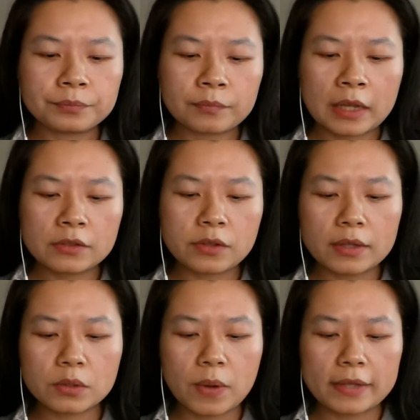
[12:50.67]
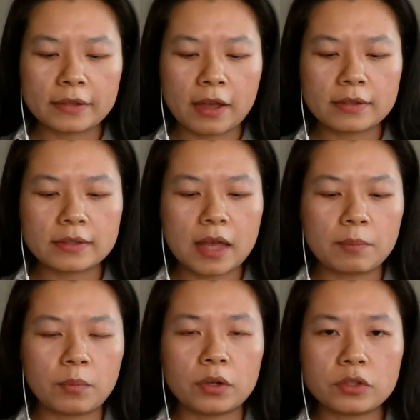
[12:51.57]
So it's quite nice
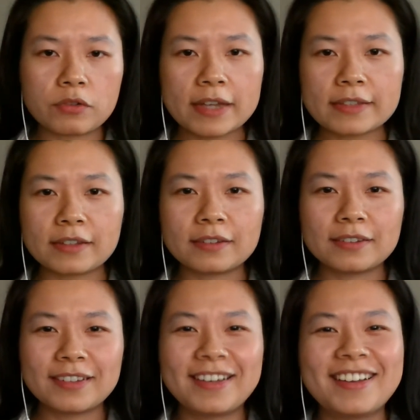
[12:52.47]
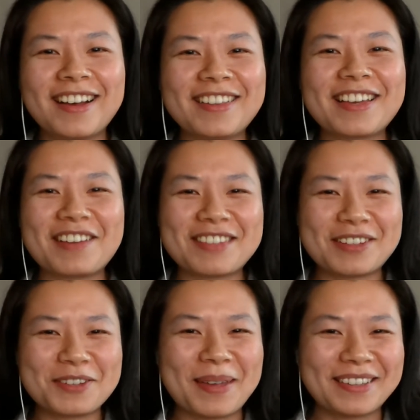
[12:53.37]
and moisturizing. I think I've said
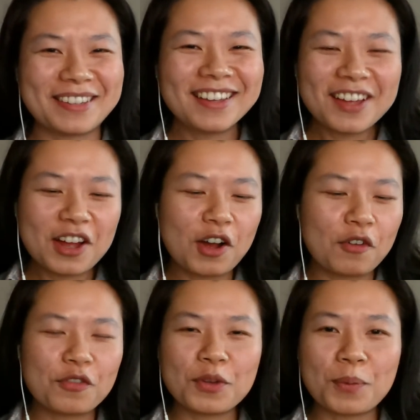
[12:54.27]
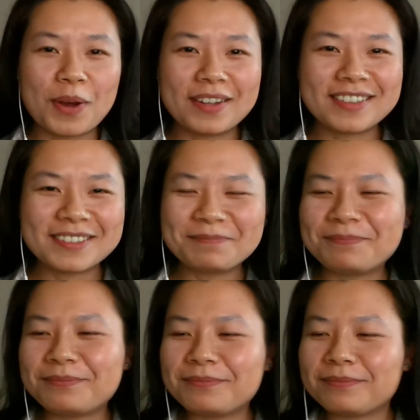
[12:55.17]
too many of the word.
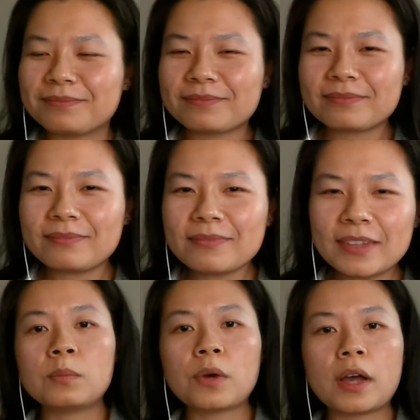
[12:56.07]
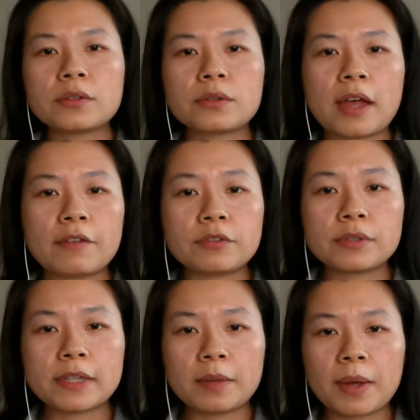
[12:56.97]
What else do I have to
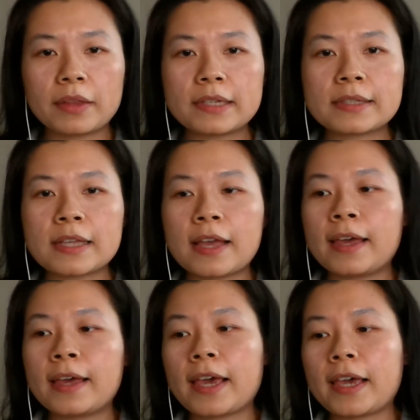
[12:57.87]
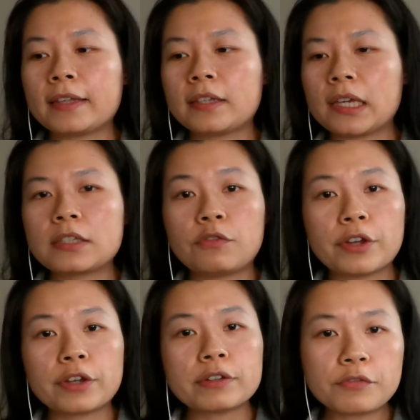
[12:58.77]
say about this? It is
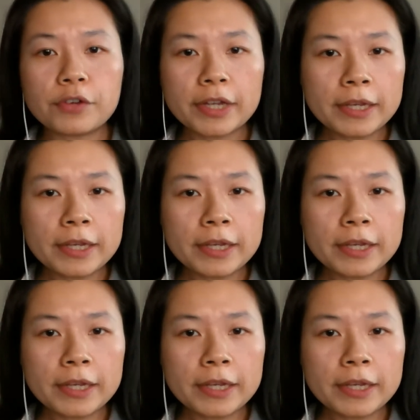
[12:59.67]
fragrance free.